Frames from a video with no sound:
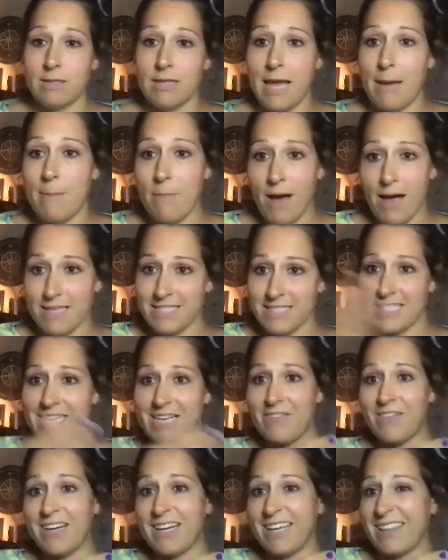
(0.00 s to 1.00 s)
that
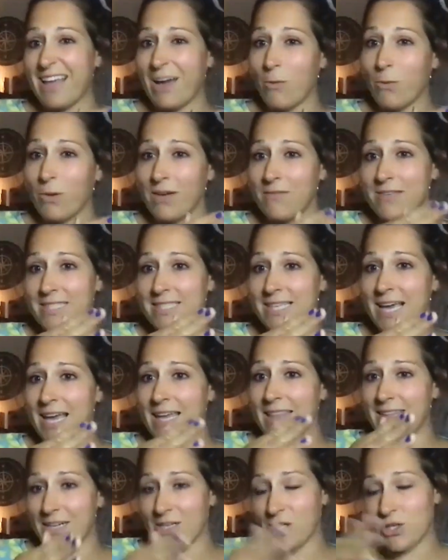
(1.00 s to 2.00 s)
positivity that we've
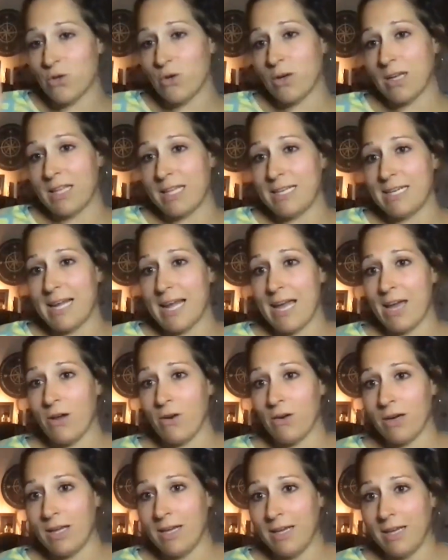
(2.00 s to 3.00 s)
set that's trickling
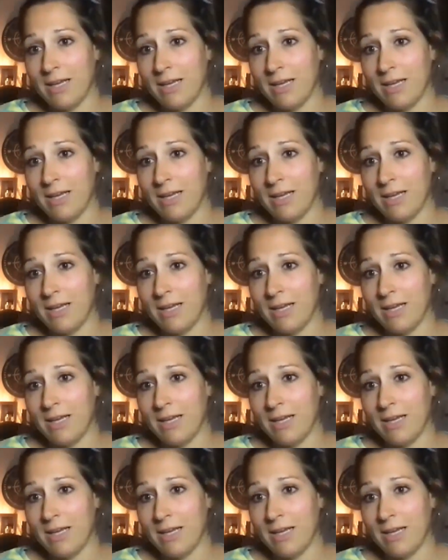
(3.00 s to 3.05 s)
down,